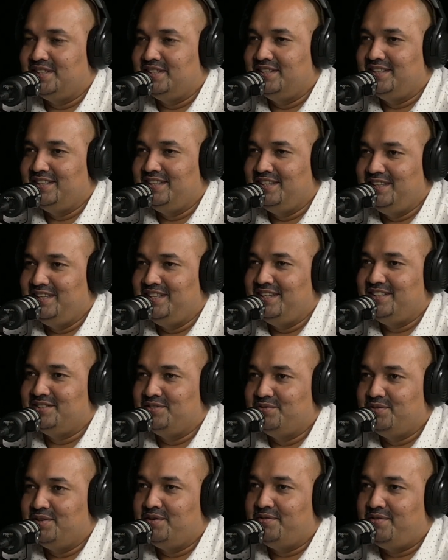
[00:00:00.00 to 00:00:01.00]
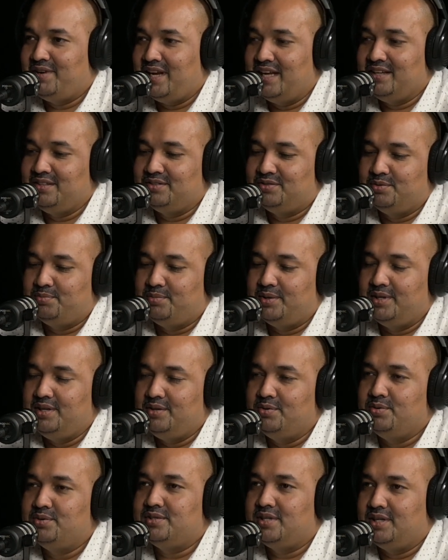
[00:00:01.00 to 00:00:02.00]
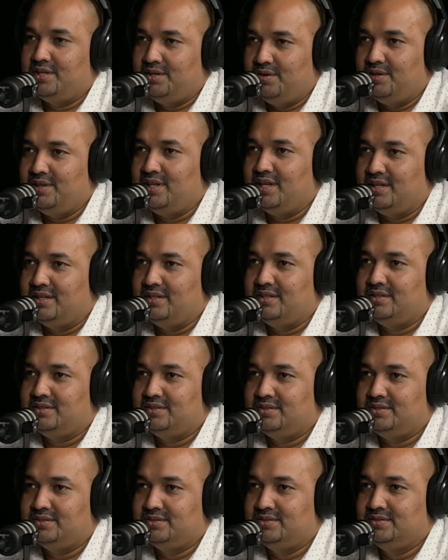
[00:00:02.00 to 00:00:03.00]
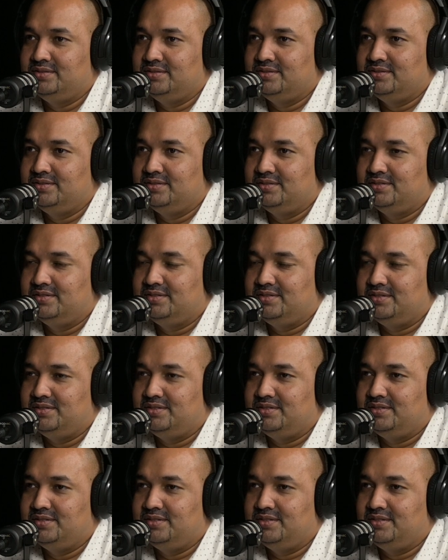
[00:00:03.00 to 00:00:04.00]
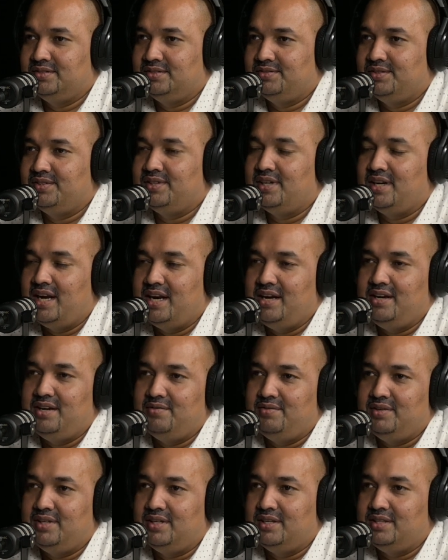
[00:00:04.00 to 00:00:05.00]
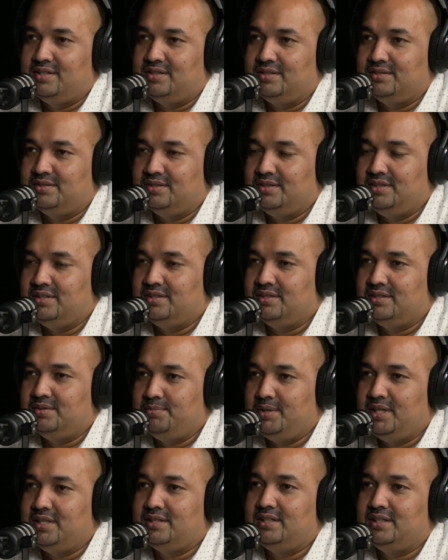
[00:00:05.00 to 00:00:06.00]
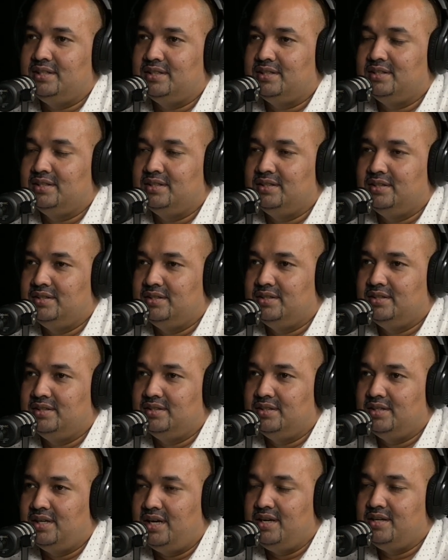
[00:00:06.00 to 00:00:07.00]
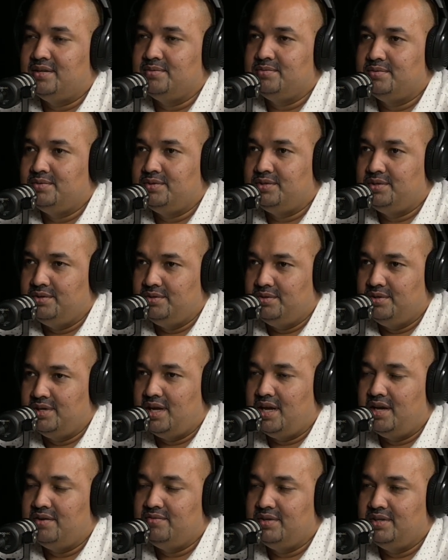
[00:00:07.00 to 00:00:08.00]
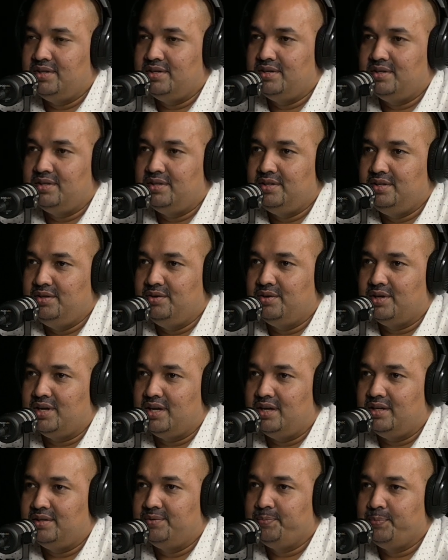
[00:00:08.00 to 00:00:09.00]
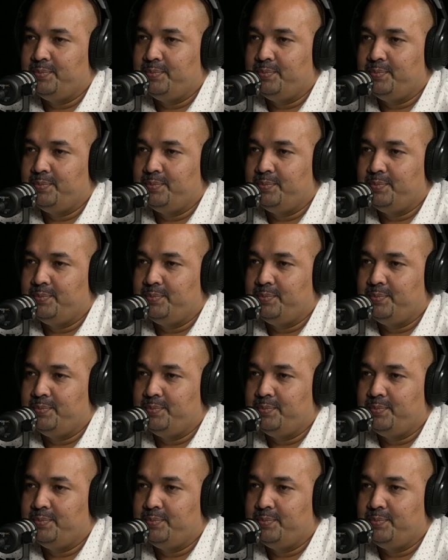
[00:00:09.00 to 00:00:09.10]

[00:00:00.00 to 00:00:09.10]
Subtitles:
the reason for a flag is so somebody knows that you're there. It's sort of an identification. So these are the basic items which you would have in your car.